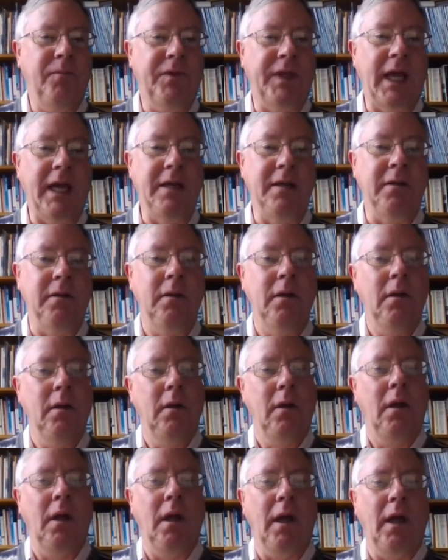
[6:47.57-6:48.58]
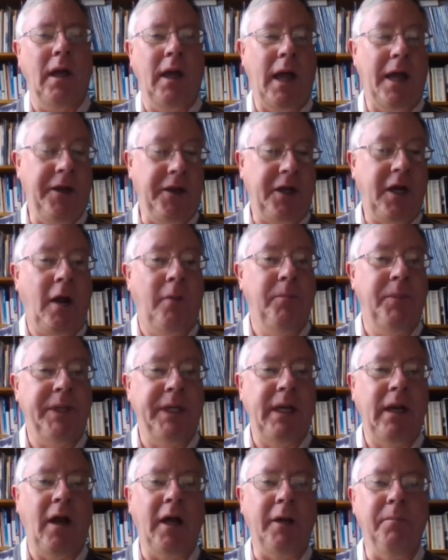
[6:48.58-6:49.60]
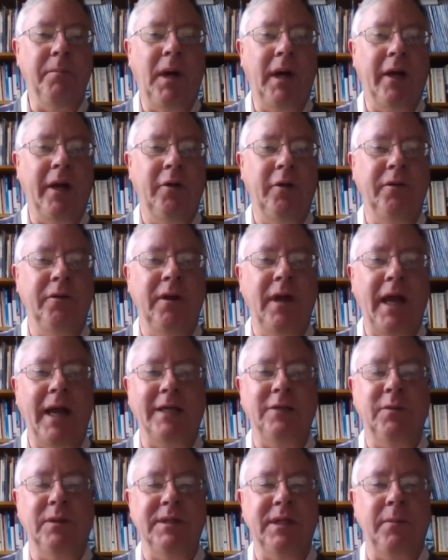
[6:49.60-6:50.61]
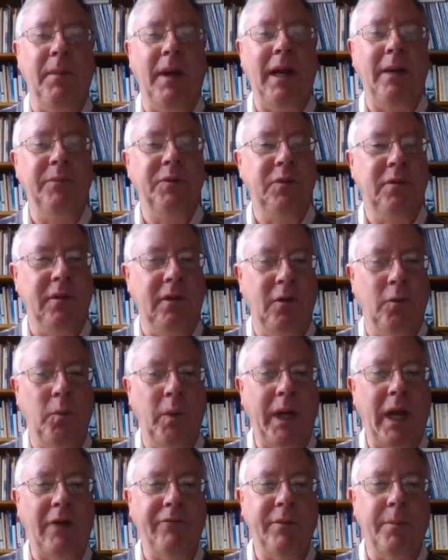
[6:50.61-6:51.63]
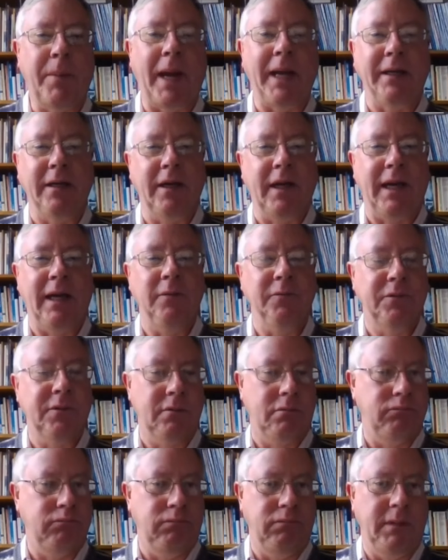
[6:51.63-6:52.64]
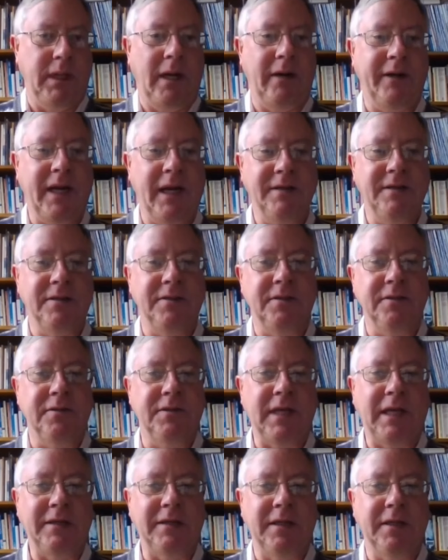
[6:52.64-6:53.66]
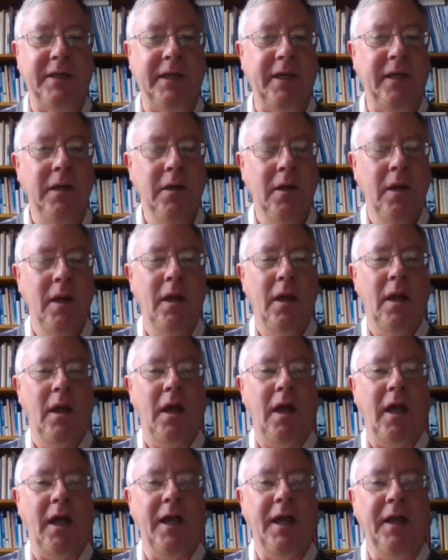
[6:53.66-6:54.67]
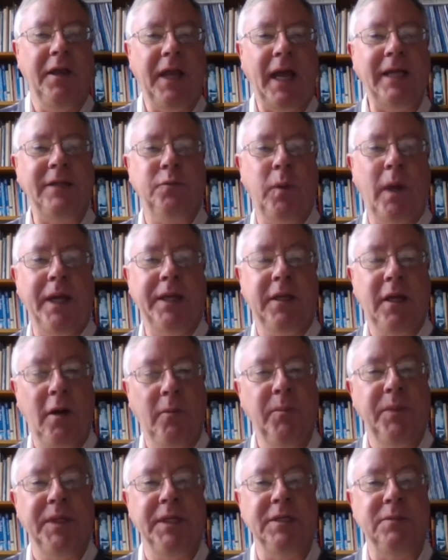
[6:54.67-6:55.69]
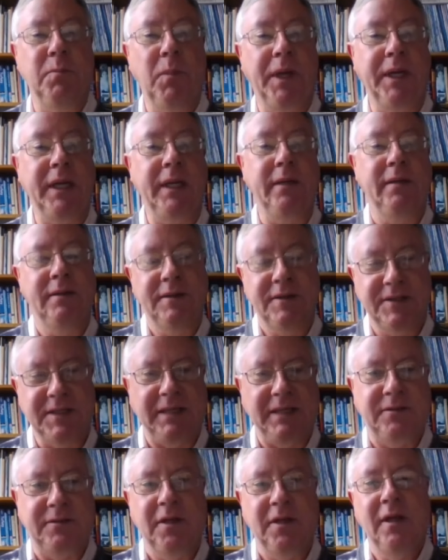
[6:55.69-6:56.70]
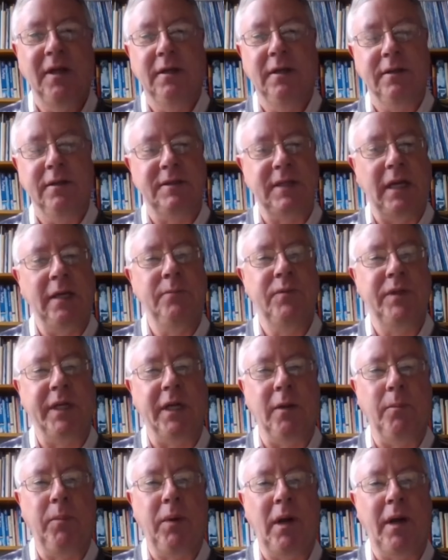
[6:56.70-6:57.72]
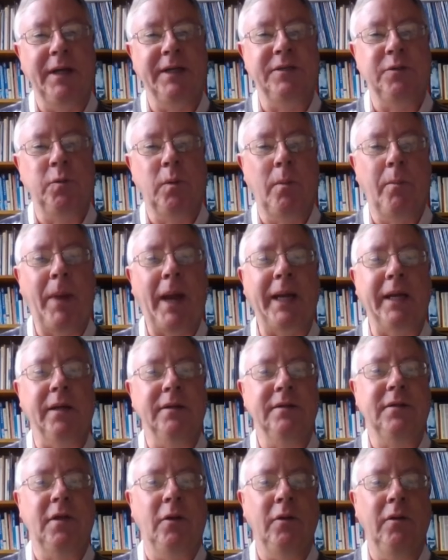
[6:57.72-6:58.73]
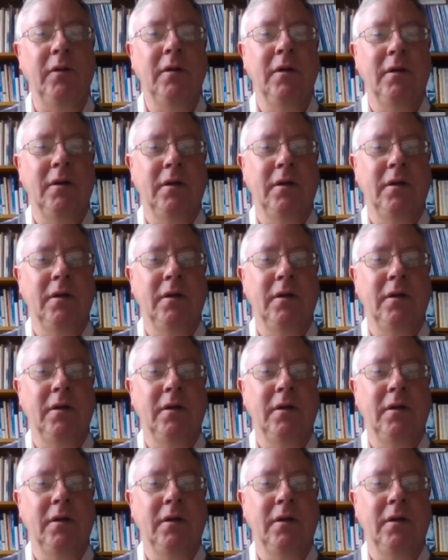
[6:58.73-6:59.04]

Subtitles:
then and a company like my own XYZ Maps, we have a bank account. In our case, it's at Santander, and that's where the company's money sits. The same thing applies to a bank. So